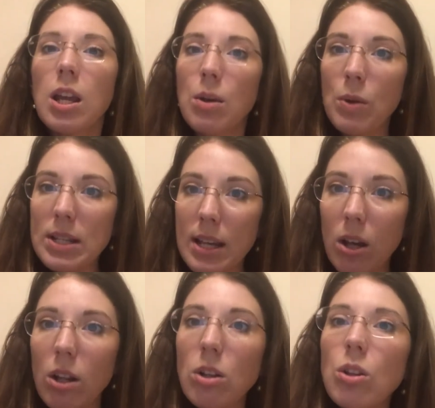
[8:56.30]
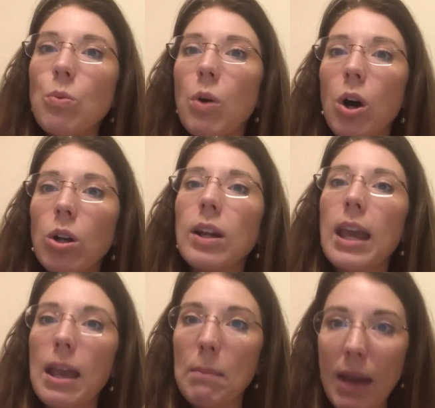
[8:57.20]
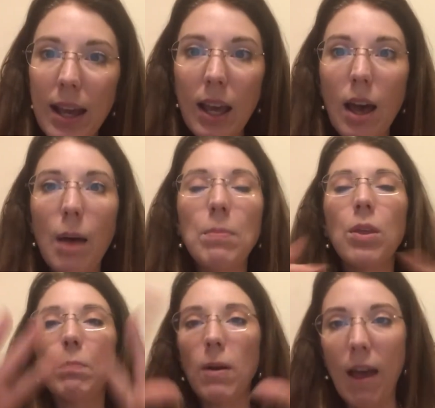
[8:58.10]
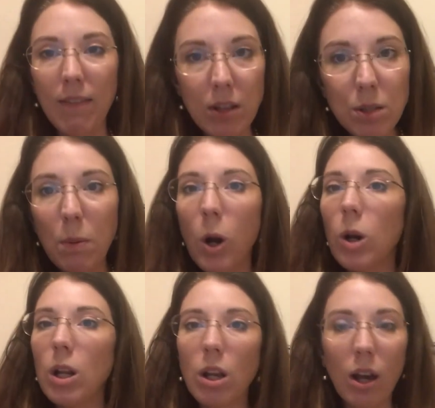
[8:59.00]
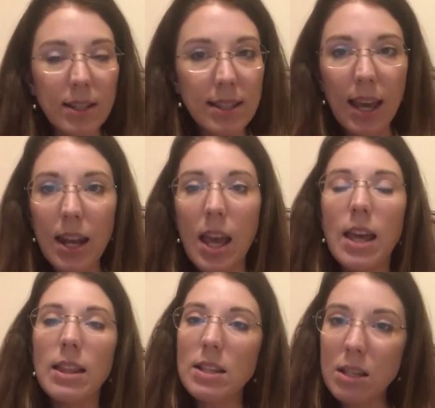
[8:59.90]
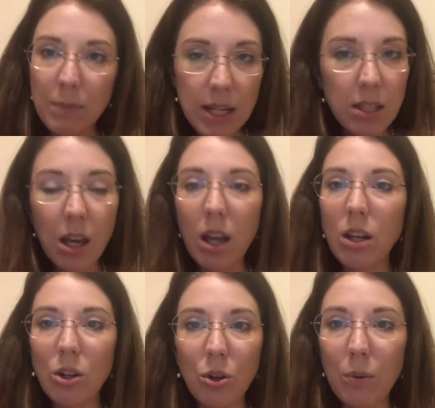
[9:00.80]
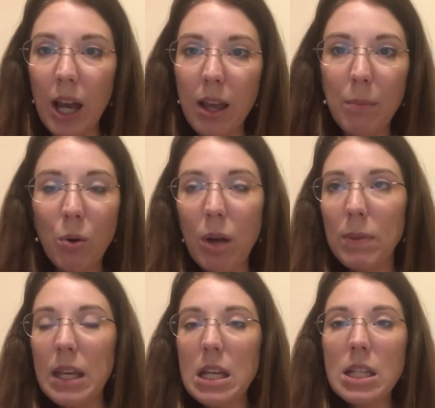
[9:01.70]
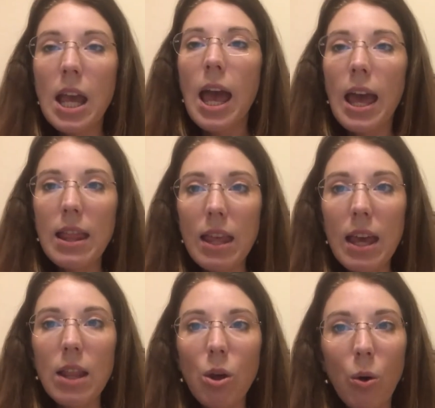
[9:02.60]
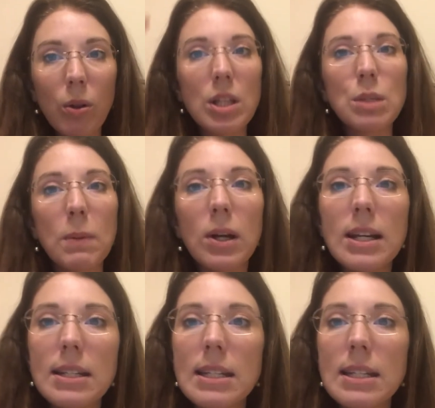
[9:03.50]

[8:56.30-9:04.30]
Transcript: he went down under the water, came back up, the heavens parted, God said, this is my Son in whom I am well pleased, and then the Holy Spirit